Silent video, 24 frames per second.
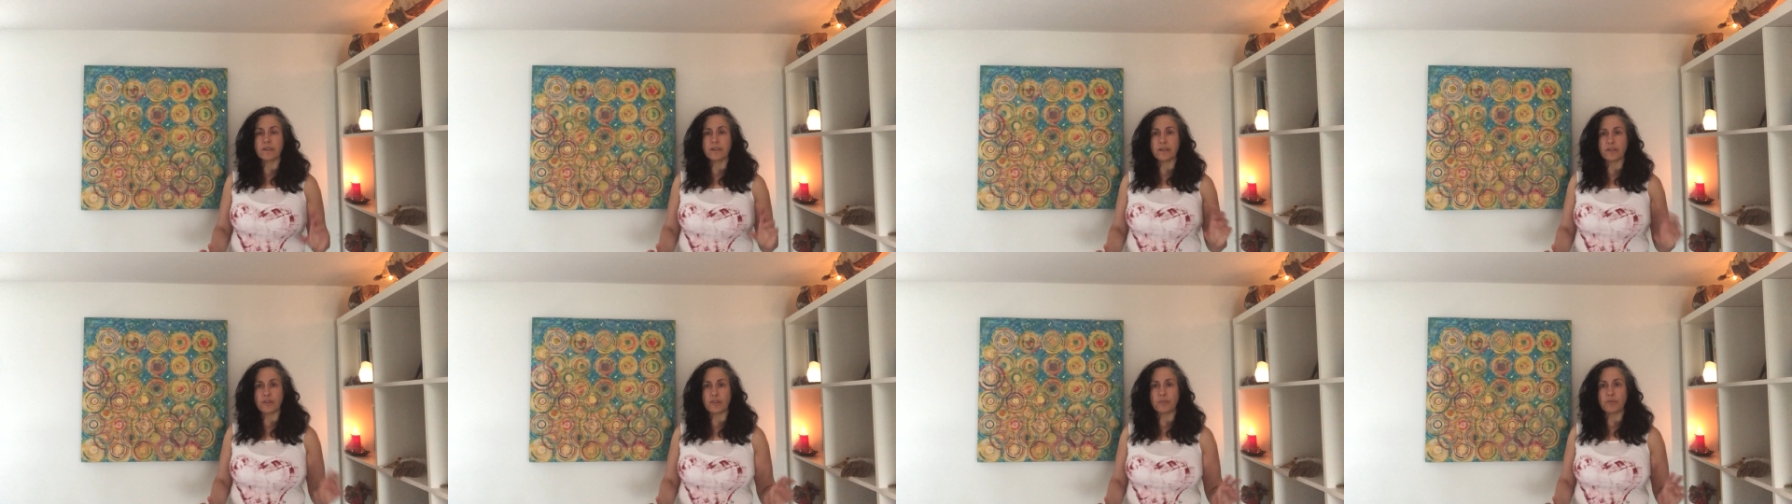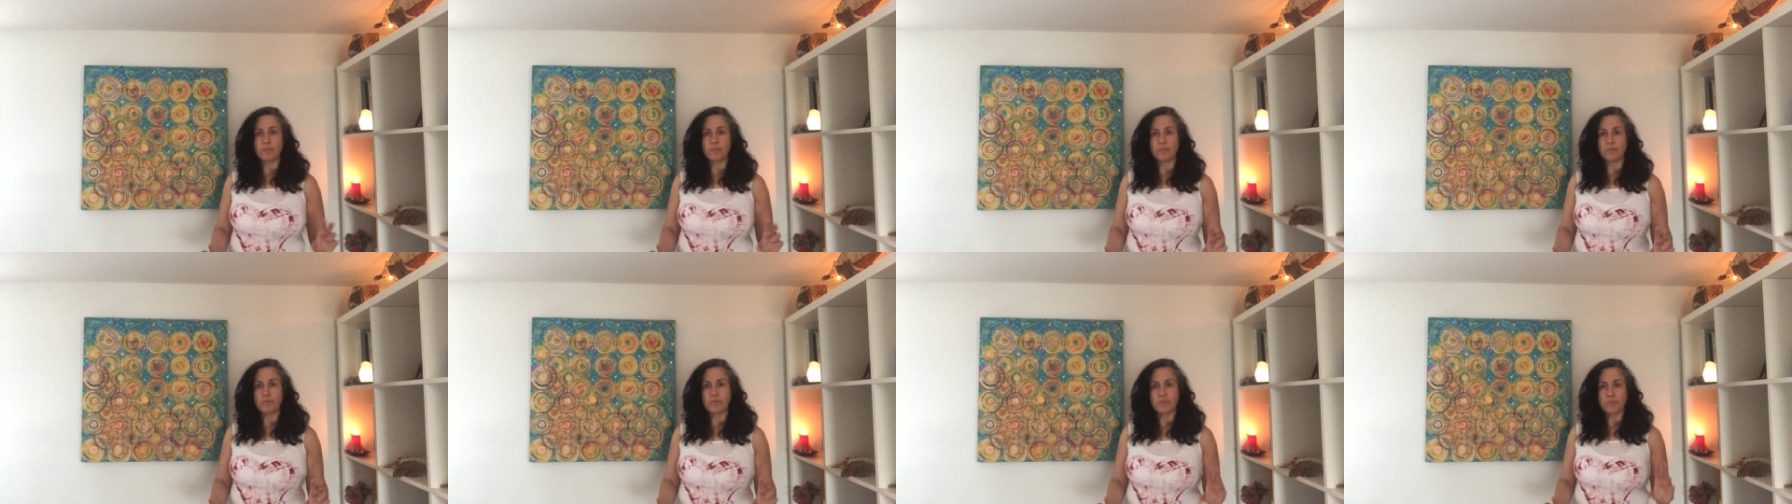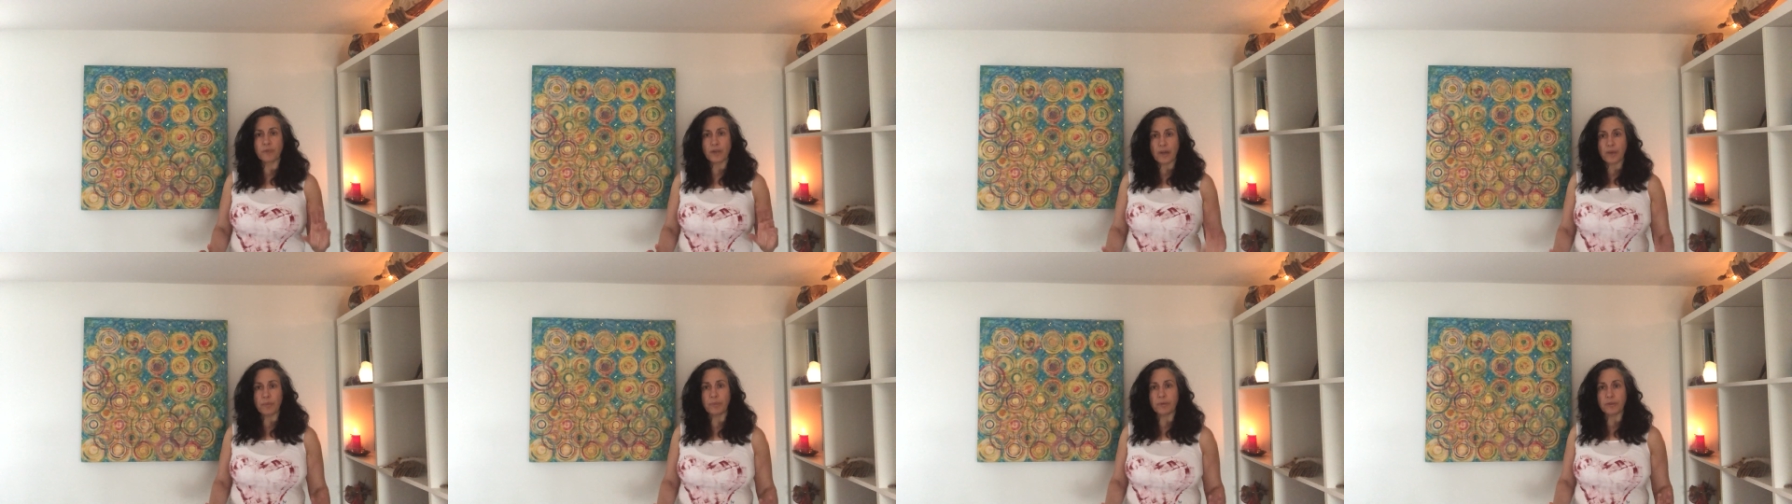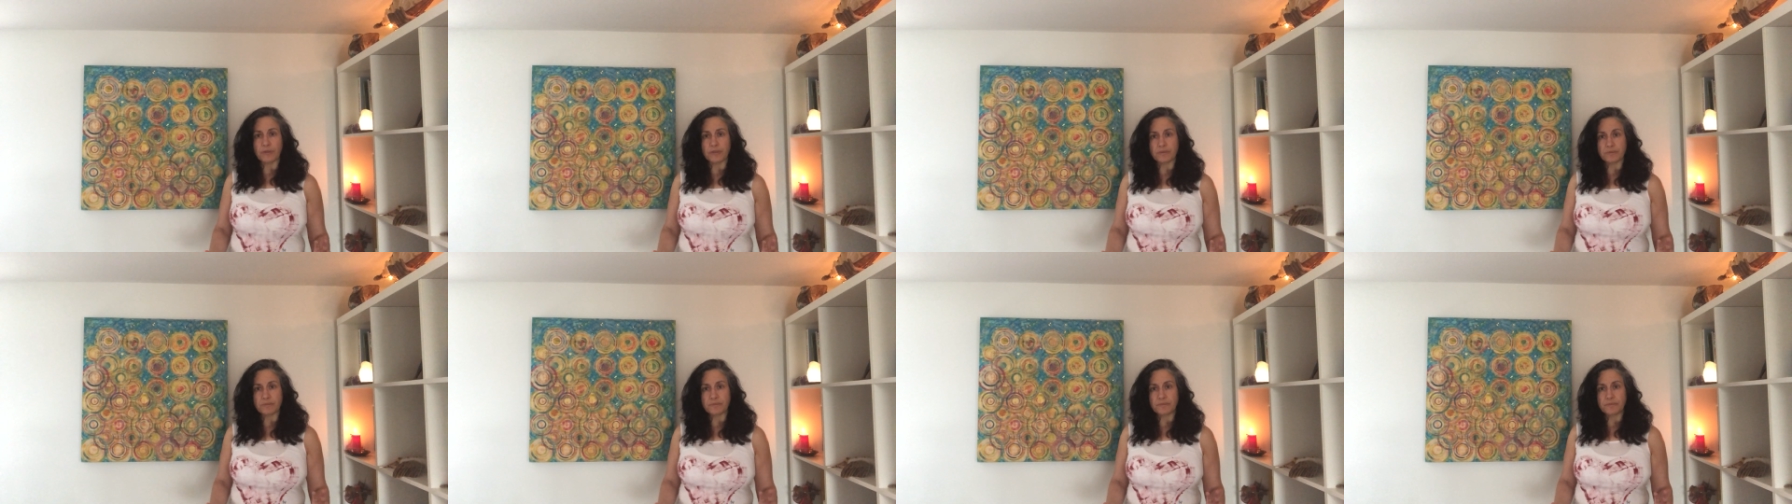another
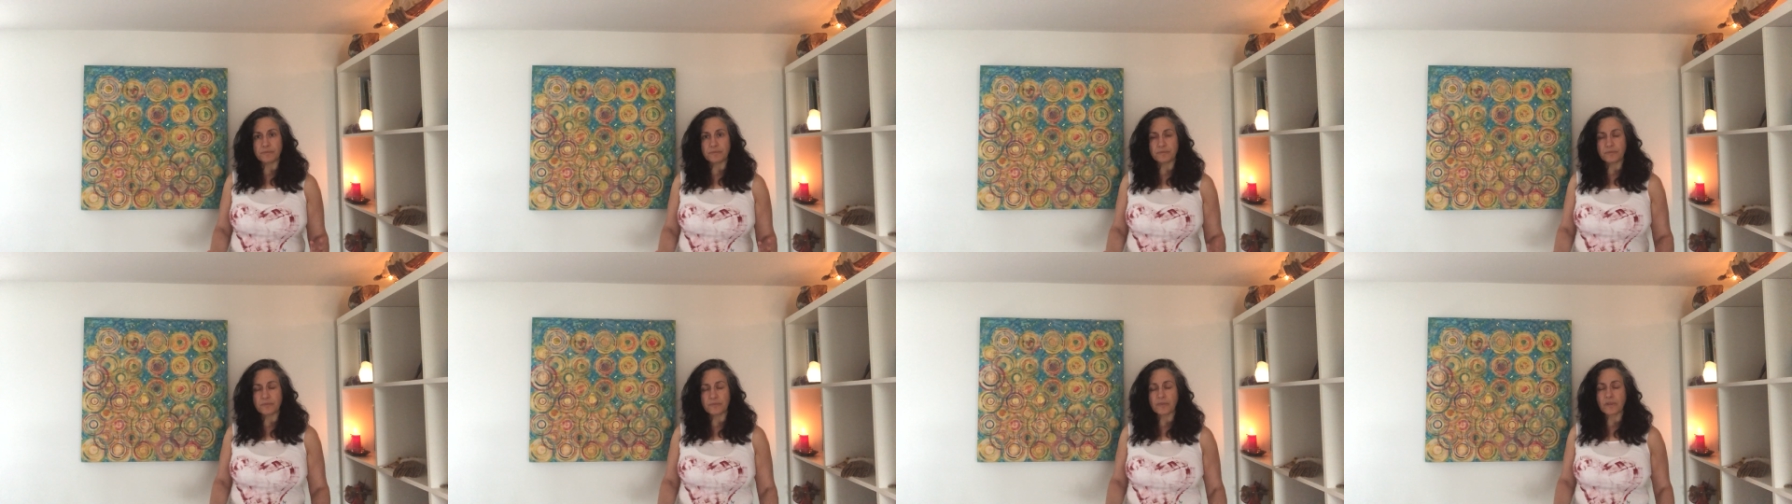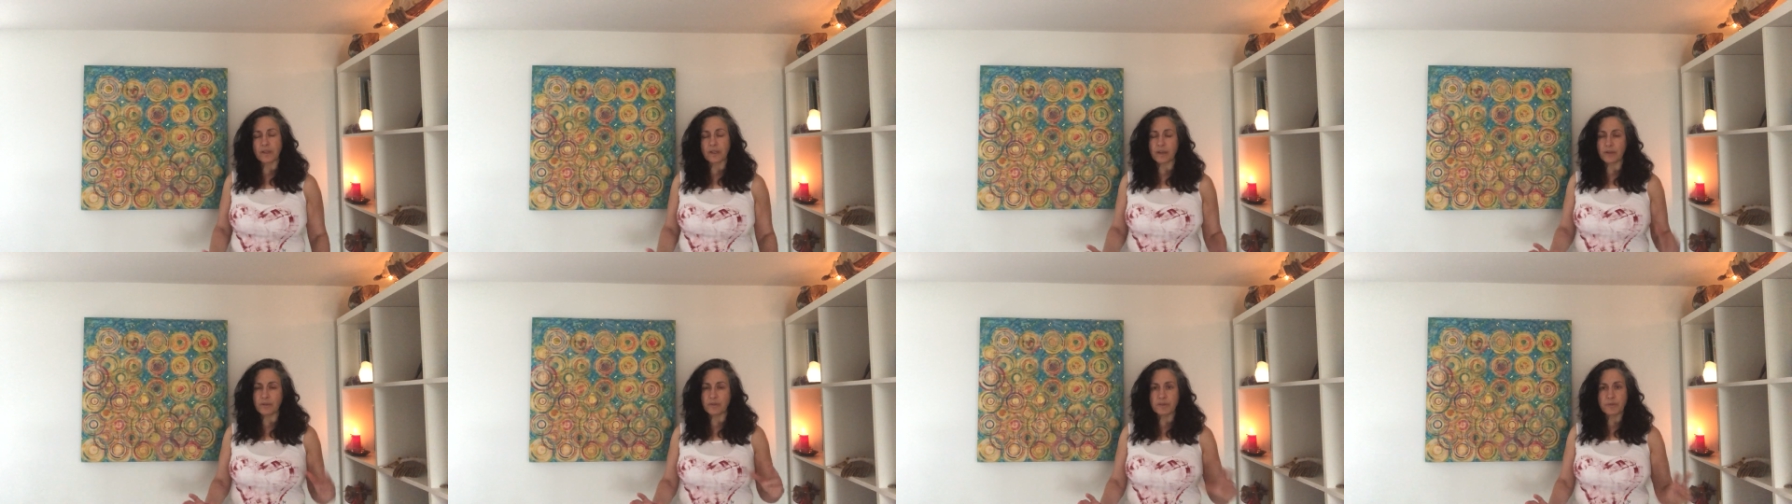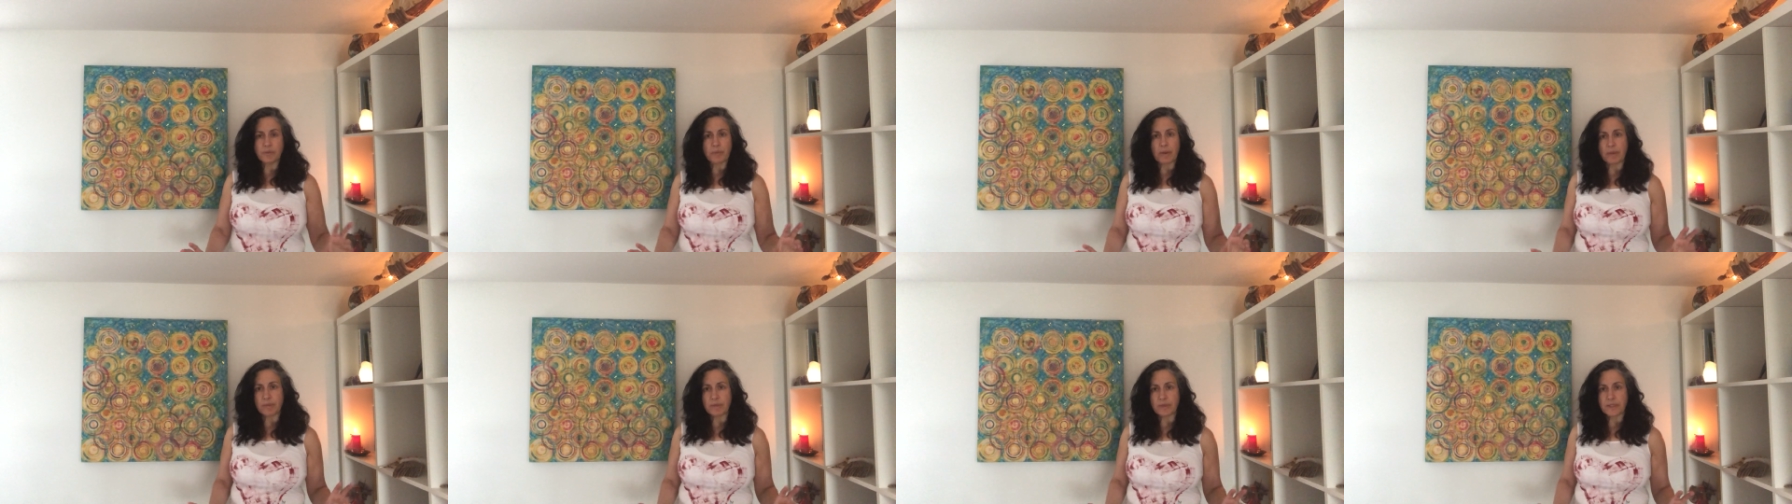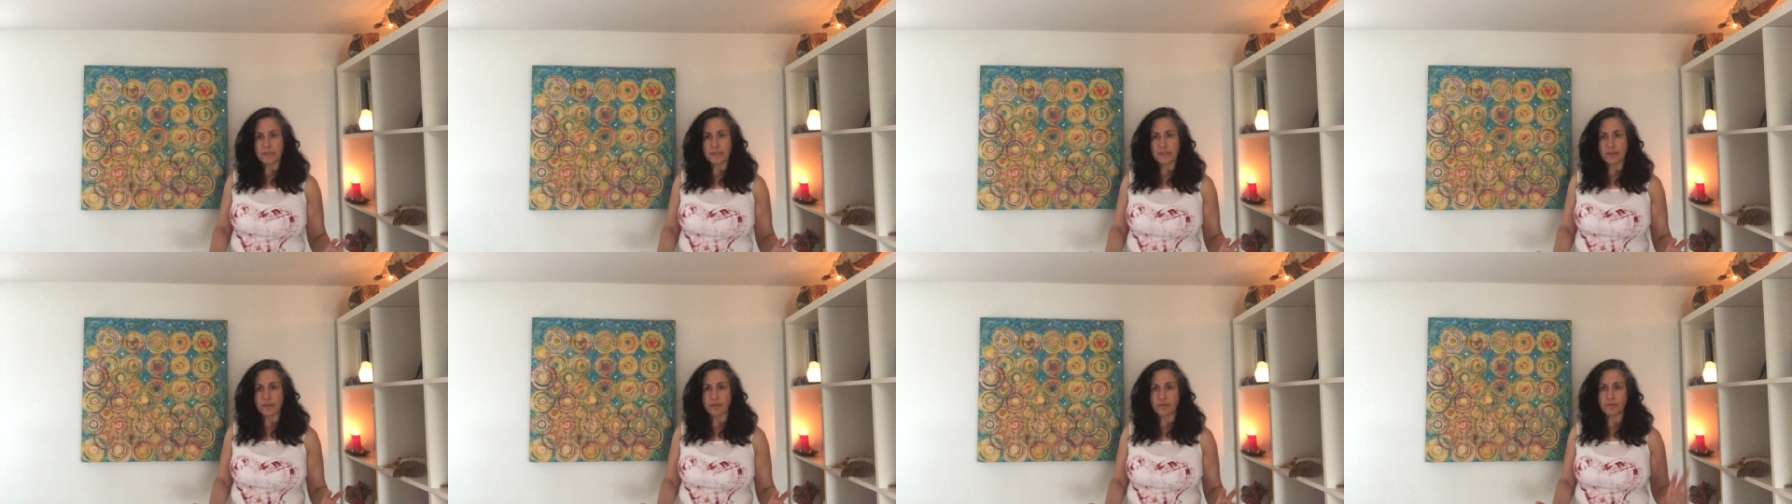couple. I was by
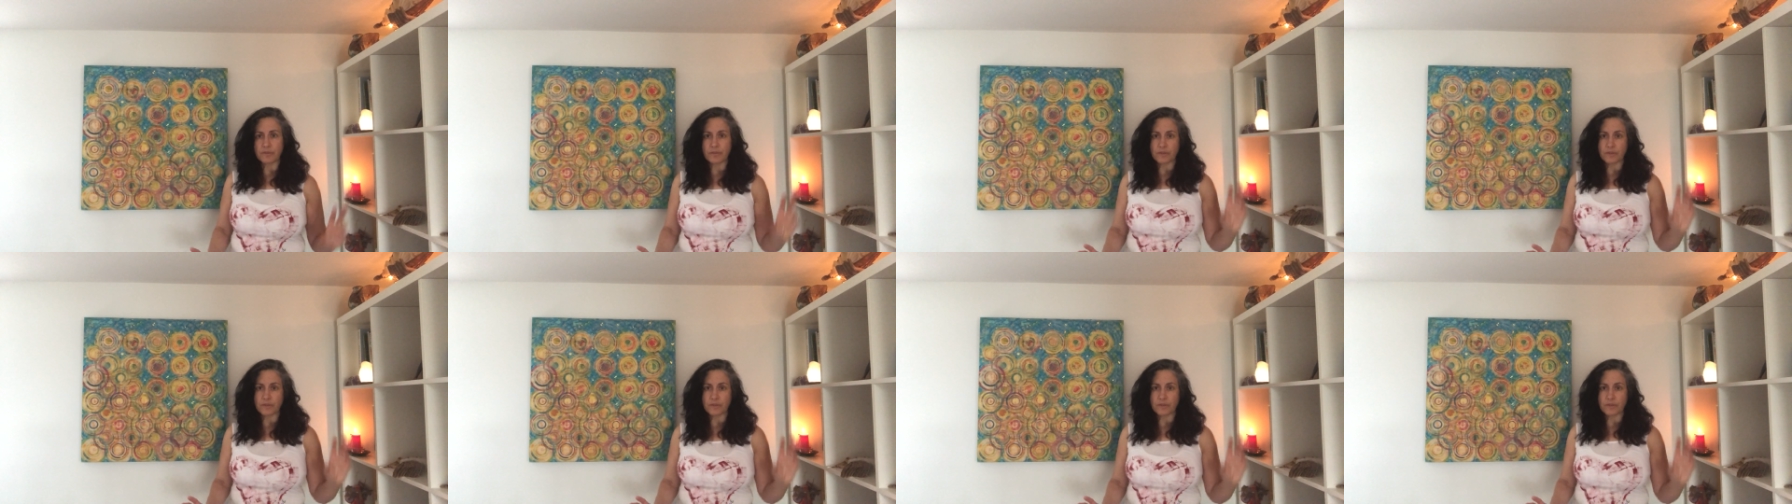myself,